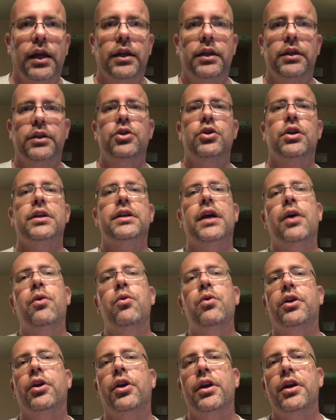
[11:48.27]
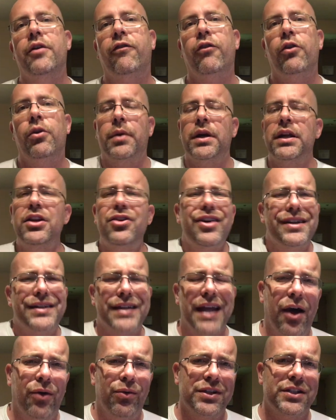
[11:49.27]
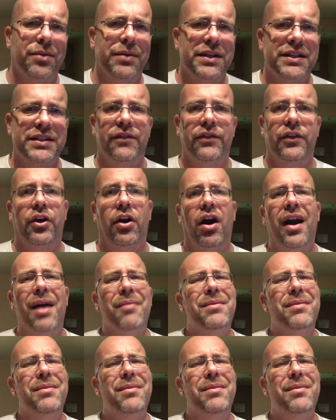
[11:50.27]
And you can tell when they're in it for the money. You can tell when somebody's giving their heart.